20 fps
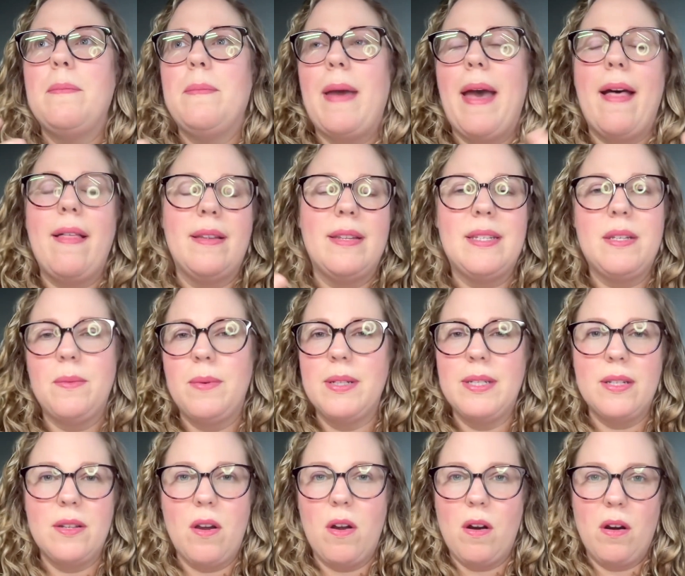balanced. It
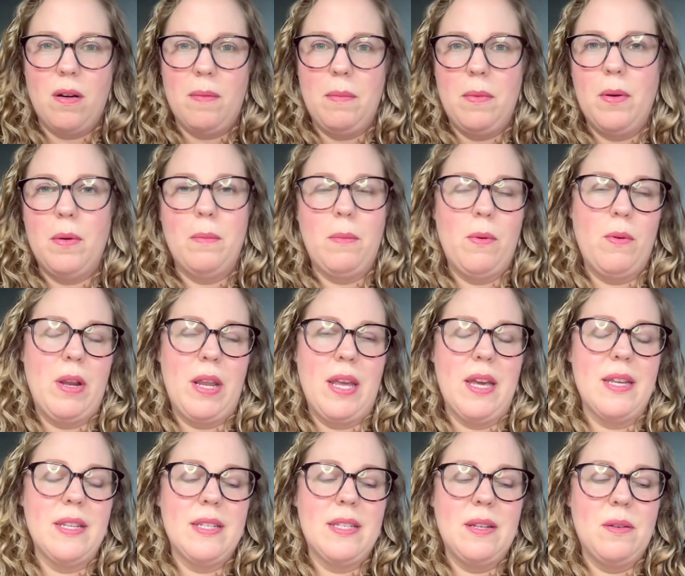wasn't
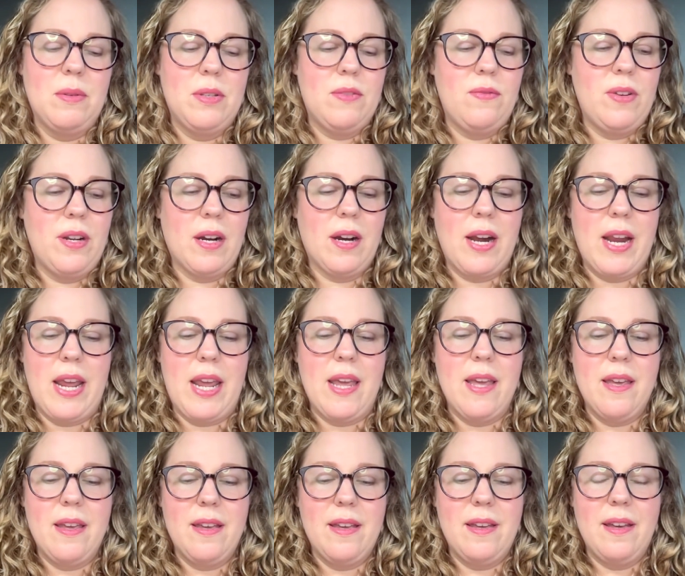harmonious. It was very
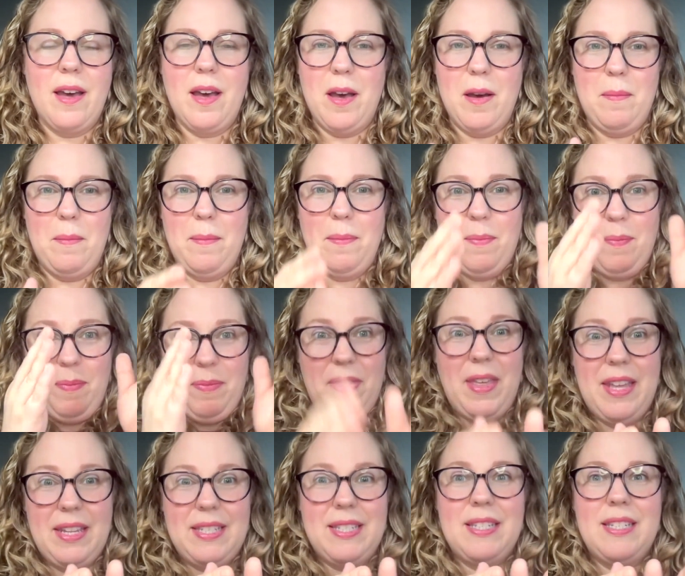
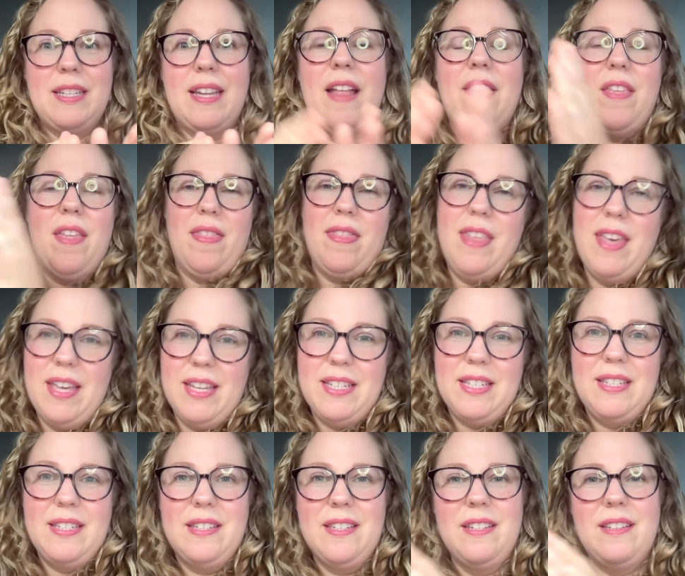this and then
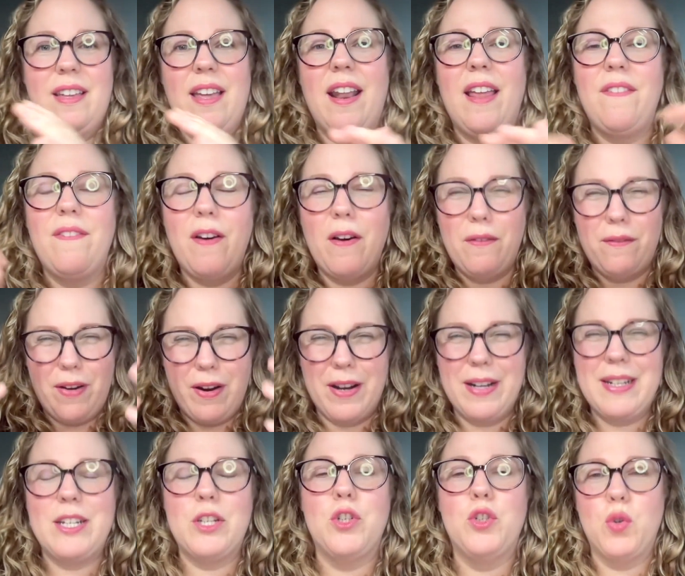this, and I felt
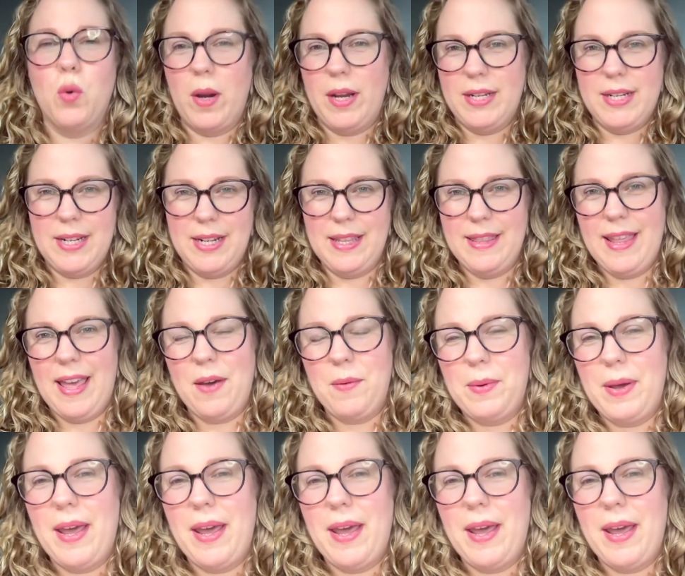very disjointed in that